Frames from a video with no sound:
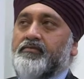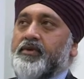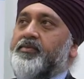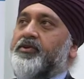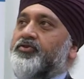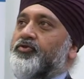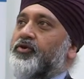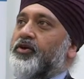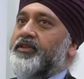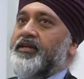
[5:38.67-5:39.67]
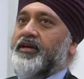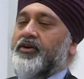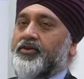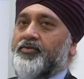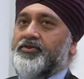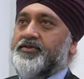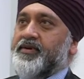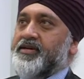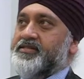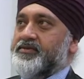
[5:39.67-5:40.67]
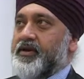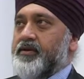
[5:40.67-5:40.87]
Maybe not all on the motorways.